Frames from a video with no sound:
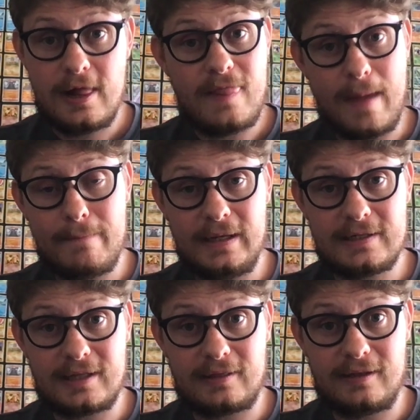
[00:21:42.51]
That
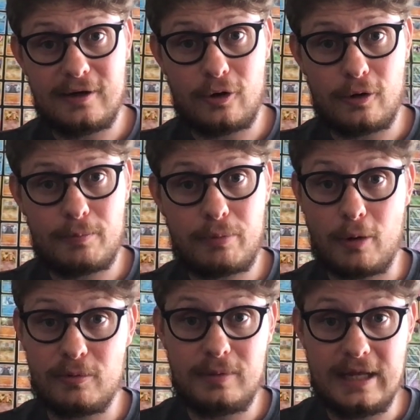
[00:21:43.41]
means that there are
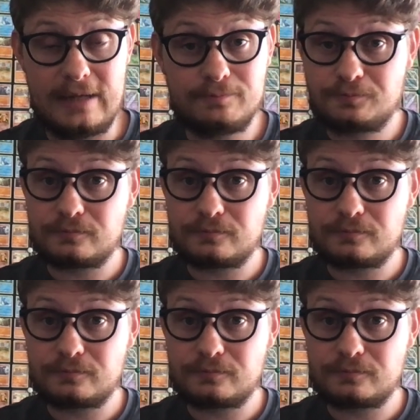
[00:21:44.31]
probably